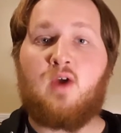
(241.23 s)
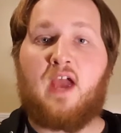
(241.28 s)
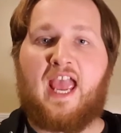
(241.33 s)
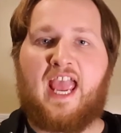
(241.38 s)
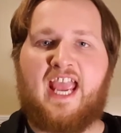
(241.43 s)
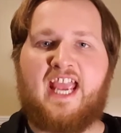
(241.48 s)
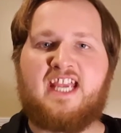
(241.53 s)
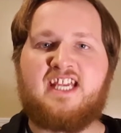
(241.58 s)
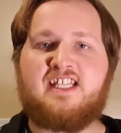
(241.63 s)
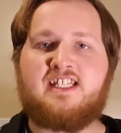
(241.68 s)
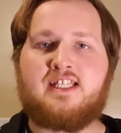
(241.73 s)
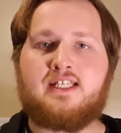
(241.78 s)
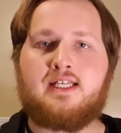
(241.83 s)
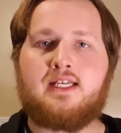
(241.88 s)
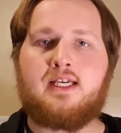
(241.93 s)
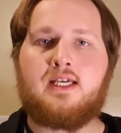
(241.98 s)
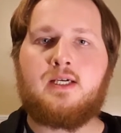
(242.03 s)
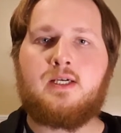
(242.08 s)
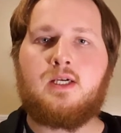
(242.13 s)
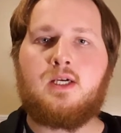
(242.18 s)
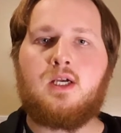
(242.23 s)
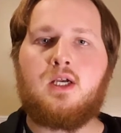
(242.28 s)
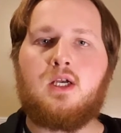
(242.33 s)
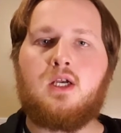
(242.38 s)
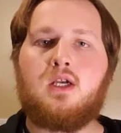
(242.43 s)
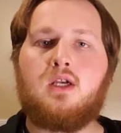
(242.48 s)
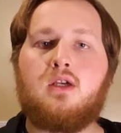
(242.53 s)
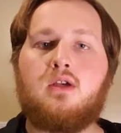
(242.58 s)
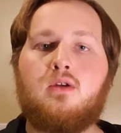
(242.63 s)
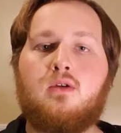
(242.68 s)
that you hate
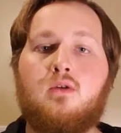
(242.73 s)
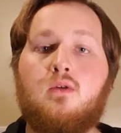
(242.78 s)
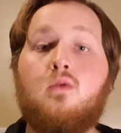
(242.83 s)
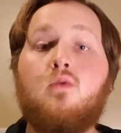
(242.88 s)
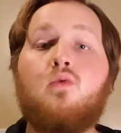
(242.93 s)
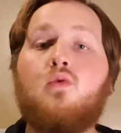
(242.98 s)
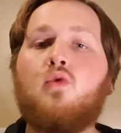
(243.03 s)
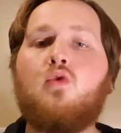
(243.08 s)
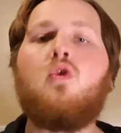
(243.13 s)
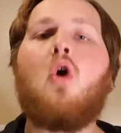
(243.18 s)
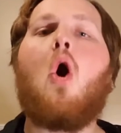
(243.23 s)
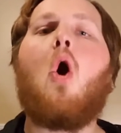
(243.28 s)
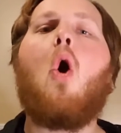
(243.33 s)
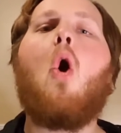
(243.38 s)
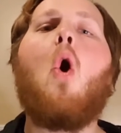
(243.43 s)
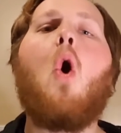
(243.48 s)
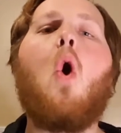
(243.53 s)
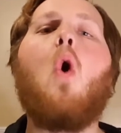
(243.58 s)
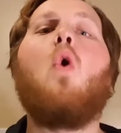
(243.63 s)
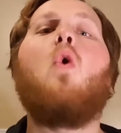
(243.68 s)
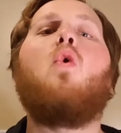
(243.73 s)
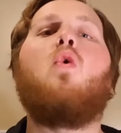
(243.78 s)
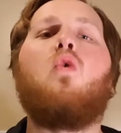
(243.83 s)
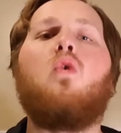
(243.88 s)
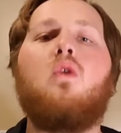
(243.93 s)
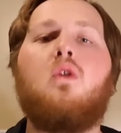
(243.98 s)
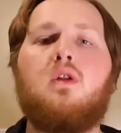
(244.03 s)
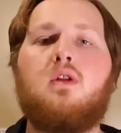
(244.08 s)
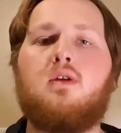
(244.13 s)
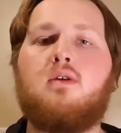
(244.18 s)
through the
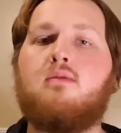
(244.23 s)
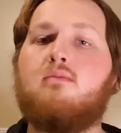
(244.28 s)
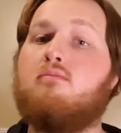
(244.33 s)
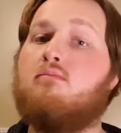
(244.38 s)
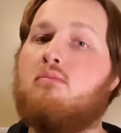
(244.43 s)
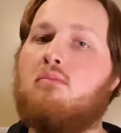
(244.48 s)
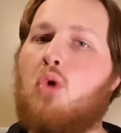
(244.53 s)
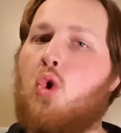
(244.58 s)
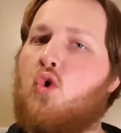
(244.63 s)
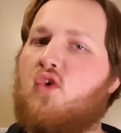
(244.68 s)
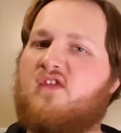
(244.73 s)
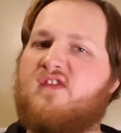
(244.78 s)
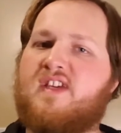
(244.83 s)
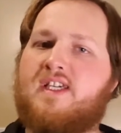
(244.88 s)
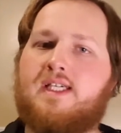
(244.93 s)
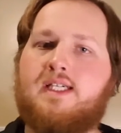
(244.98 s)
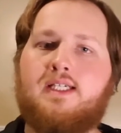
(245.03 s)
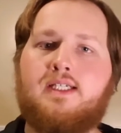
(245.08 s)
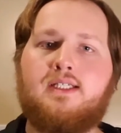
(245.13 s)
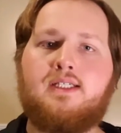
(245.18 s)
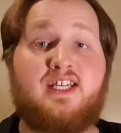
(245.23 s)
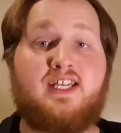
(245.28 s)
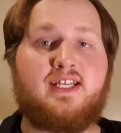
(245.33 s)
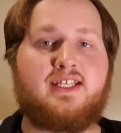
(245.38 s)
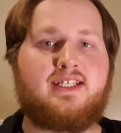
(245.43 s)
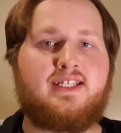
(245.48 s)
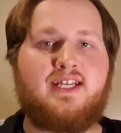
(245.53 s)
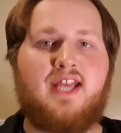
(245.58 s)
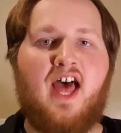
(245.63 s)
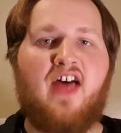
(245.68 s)
whole movie.
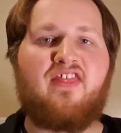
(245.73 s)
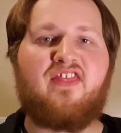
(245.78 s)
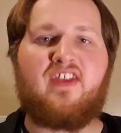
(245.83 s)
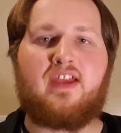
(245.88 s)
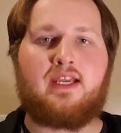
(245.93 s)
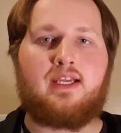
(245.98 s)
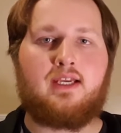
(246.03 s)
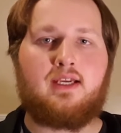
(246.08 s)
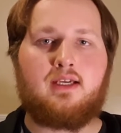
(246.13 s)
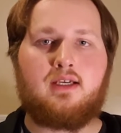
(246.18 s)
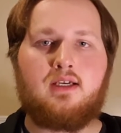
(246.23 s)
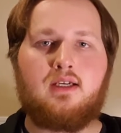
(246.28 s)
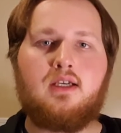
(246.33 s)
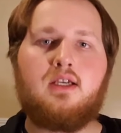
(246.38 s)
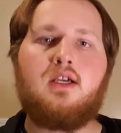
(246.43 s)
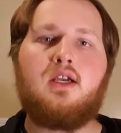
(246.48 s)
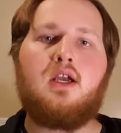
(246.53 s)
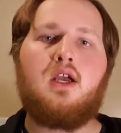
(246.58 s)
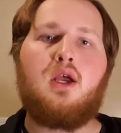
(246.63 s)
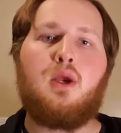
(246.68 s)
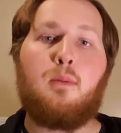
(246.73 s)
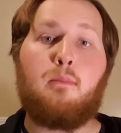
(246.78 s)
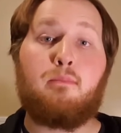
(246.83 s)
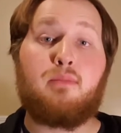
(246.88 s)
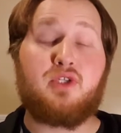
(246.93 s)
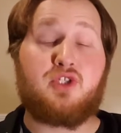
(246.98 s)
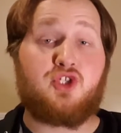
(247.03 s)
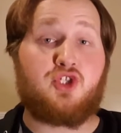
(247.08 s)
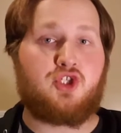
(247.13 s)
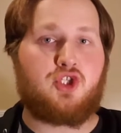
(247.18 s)
She does nothing
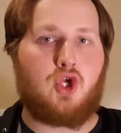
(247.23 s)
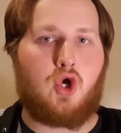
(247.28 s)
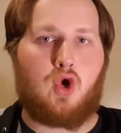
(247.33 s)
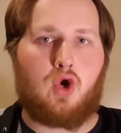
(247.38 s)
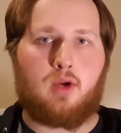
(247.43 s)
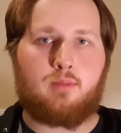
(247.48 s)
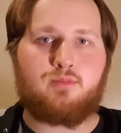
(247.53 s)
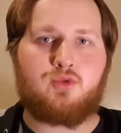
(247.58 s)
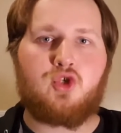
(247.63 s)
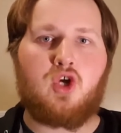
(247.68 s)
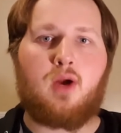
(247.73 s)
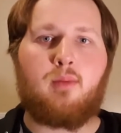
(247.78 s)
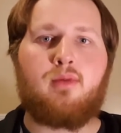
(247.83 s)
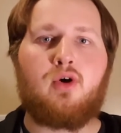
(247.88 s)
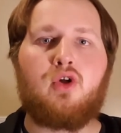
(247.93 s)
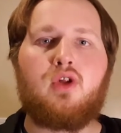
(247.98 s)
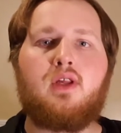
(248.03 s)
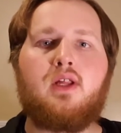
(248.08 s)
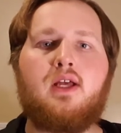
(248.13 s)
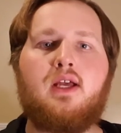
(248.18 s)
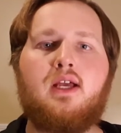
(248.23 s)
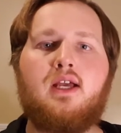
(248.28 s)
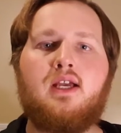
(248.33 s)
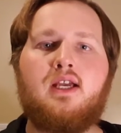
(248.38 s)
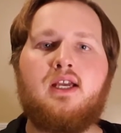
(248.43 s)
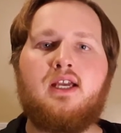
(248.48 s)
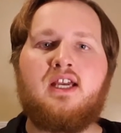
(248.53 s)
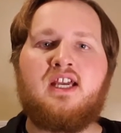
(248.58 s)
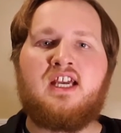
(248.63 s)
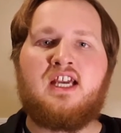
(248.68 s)
but stir up trouble
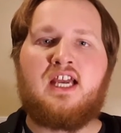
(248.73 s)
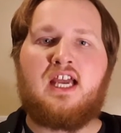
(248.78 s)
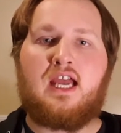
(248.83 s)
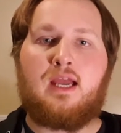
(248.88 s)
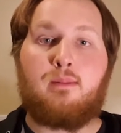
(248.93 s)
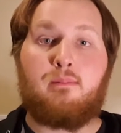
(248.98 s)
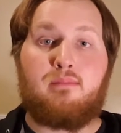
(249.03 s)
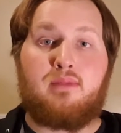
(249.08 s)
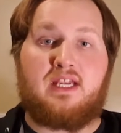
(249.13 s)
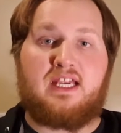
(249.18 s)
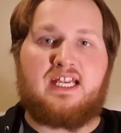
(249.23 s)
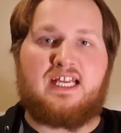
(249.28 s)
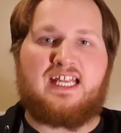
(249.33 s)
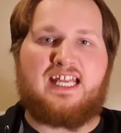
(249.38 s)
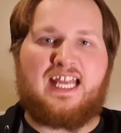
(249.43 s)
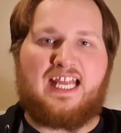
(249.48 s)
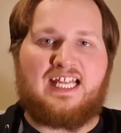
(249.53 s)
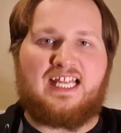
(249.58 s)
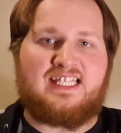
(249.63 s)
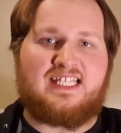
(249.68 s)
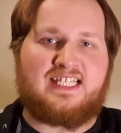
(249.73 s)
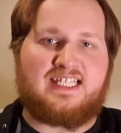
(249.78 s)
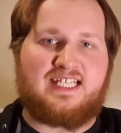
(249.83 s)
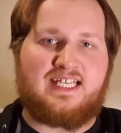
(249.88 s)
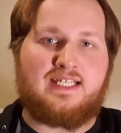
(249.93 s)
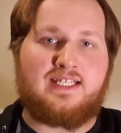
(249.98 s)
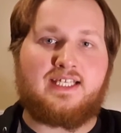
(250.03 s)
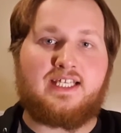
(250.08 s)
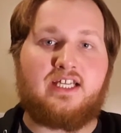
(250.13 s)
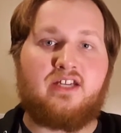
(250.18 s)
and be an
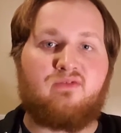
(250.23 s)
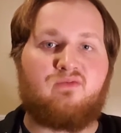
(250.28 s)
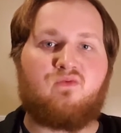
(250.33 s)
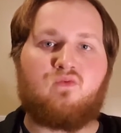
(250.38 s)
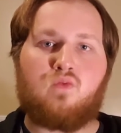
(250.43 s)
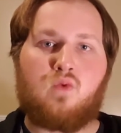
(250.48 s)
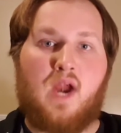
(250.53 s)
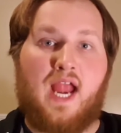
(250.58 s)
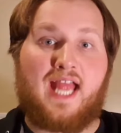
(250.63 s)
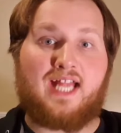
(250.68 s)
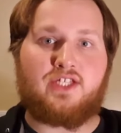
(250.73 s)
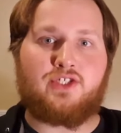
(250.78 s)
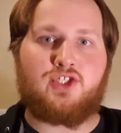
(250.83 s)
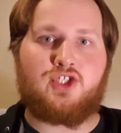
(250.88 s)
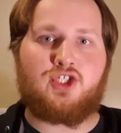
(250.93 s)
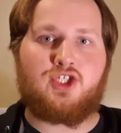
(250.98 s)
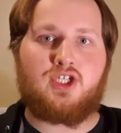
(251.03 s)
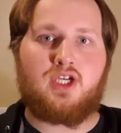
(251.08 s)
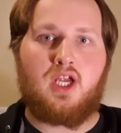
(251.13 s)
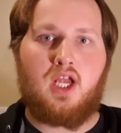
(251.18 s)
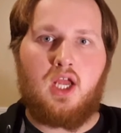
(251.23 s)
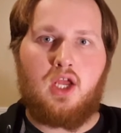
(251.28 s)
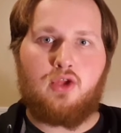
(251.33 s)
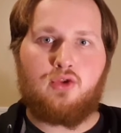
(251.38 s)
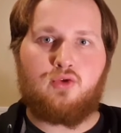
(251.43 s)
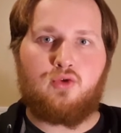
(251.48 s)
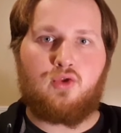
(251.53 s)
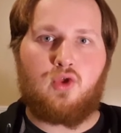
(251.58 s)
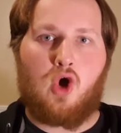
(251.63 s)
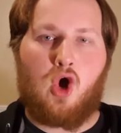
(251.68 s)
insensitive
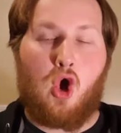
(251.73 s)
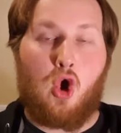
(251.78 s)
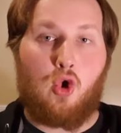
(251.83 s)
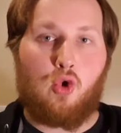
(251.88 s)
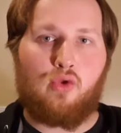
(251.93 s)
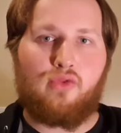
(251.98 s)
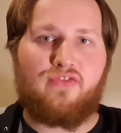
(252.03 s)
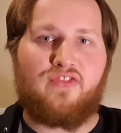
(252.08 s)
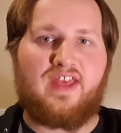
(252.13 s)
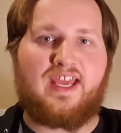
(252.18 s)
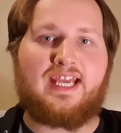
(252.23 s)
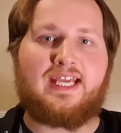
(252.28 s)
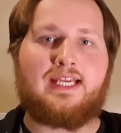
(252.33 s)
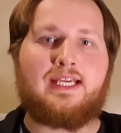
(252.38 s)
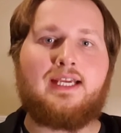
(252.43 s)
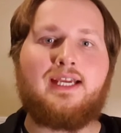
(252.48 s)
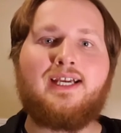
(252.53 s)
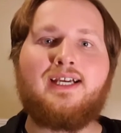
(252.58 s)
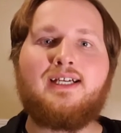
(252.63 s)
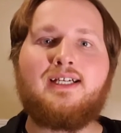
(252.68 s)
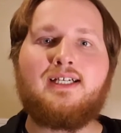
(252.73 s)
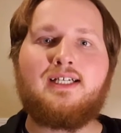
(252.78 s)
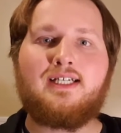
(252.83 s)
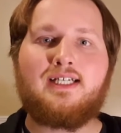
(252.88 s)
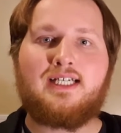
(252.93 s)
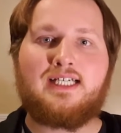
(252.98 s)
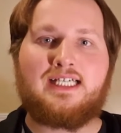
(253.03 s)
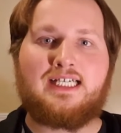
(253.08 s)
wretch through the whole thing.